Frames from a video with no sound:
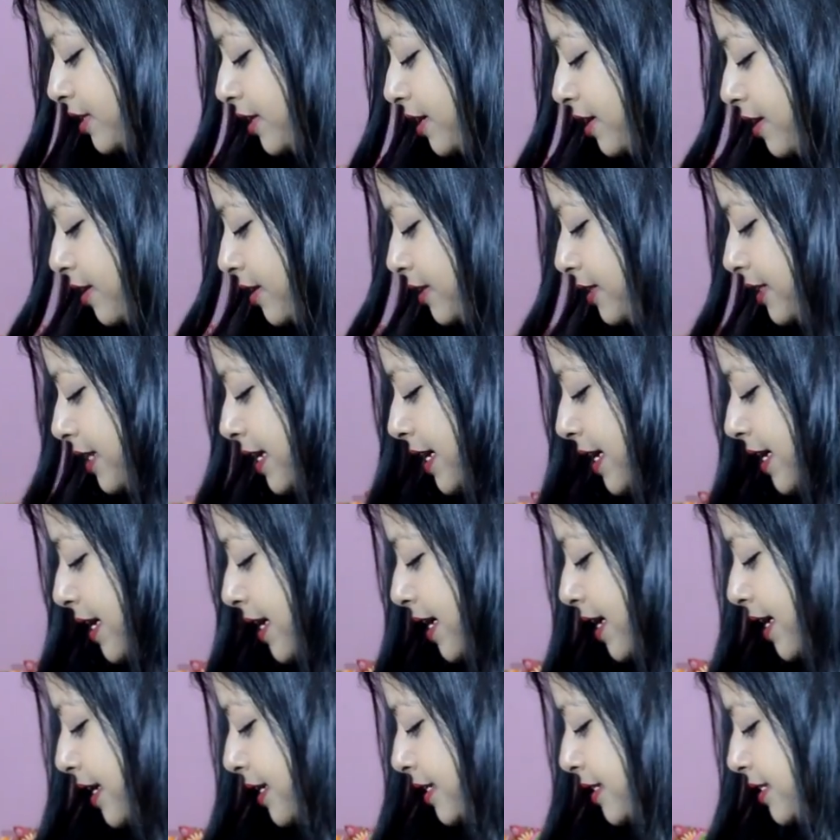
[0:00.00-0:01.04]
the
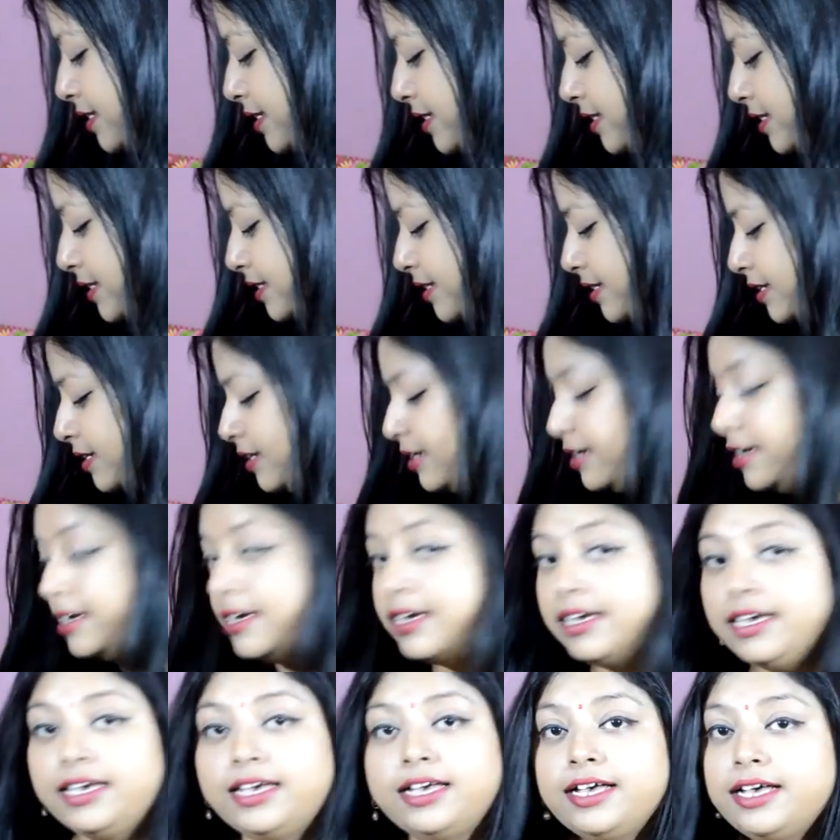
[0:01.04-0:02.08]
next
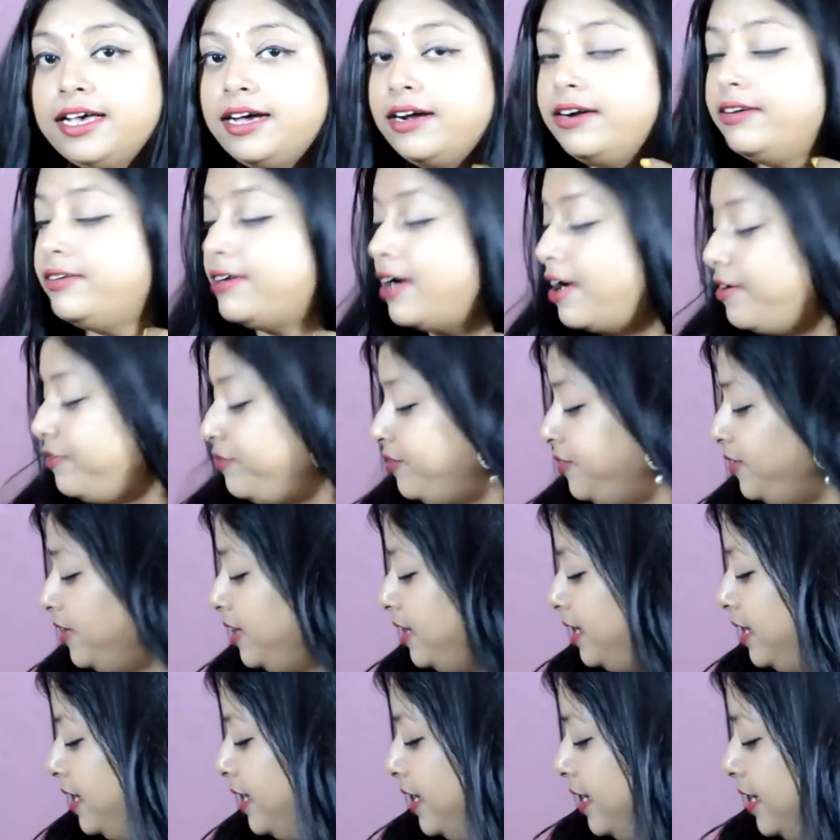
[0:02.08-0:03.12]

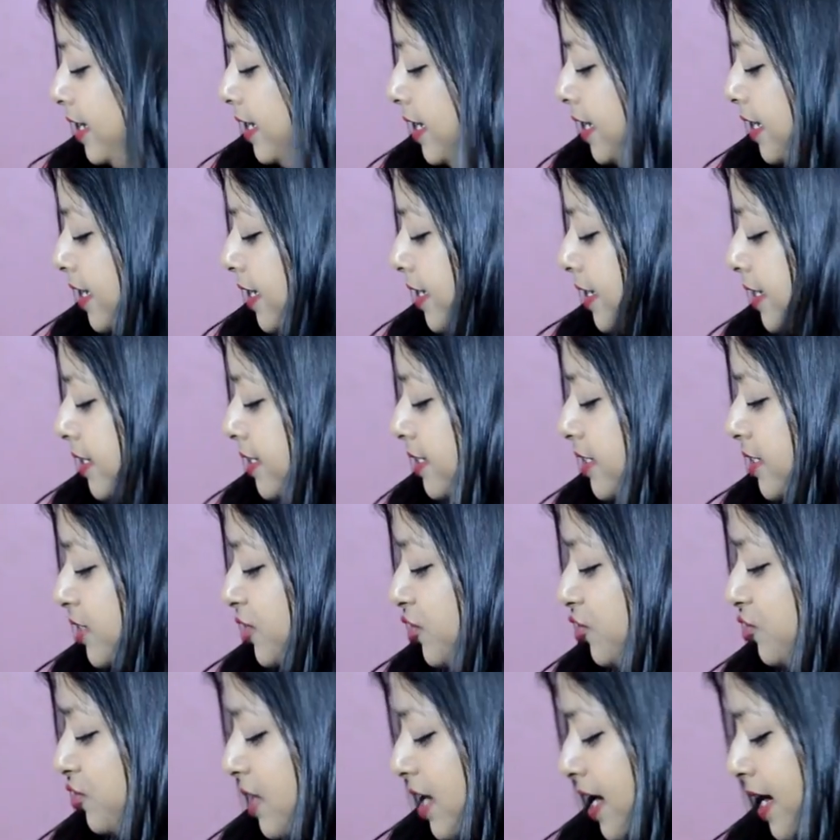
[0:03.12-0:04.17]
Ruffle is
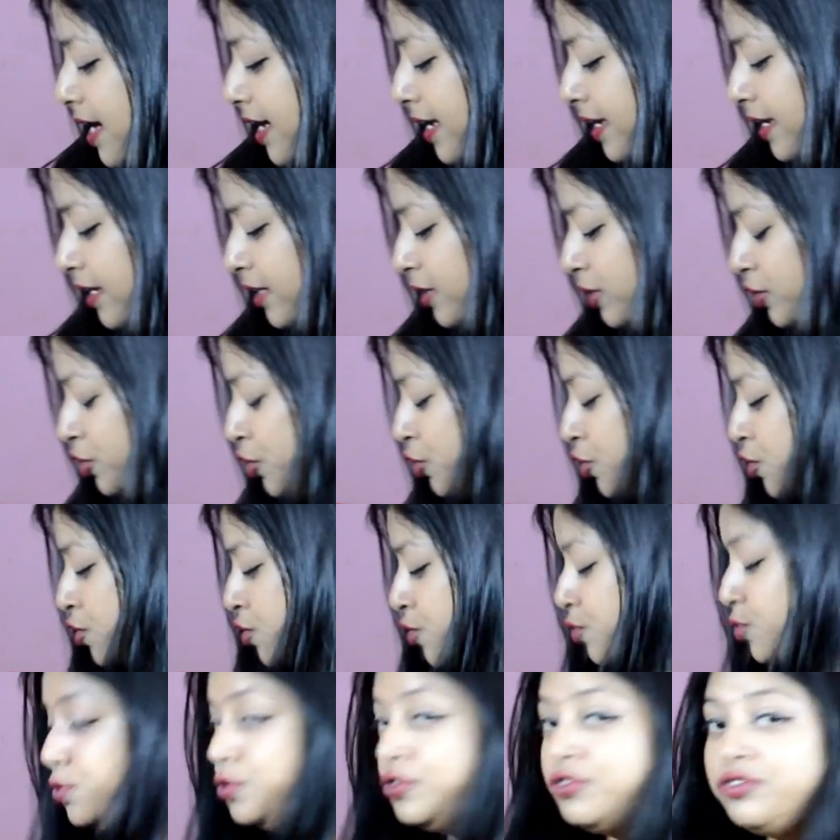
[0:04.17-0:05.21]
trying
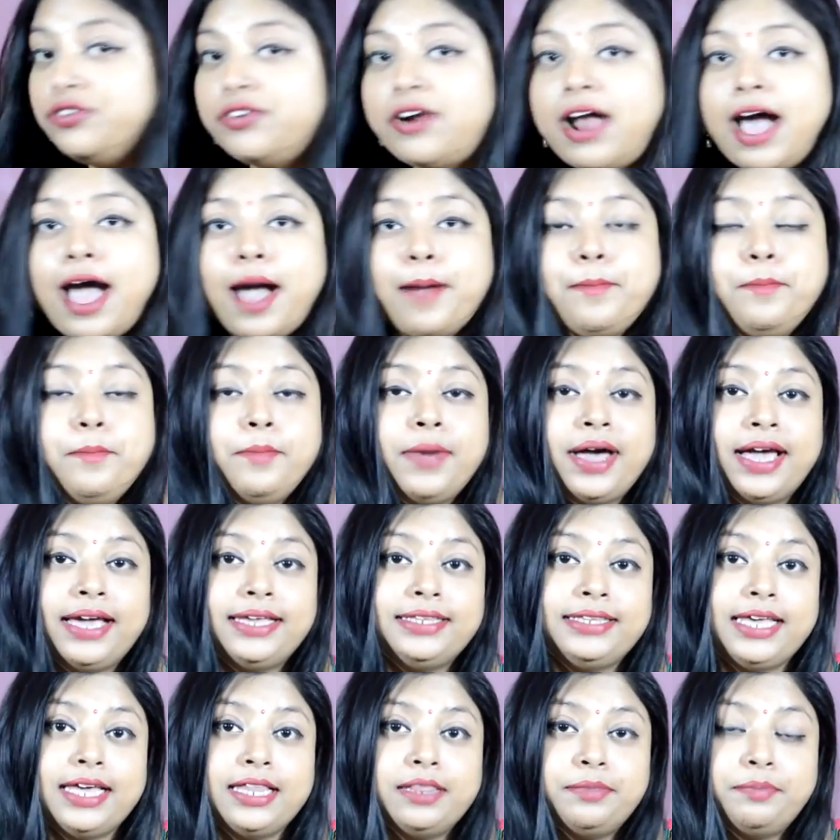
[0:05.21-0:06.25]
to grab my nail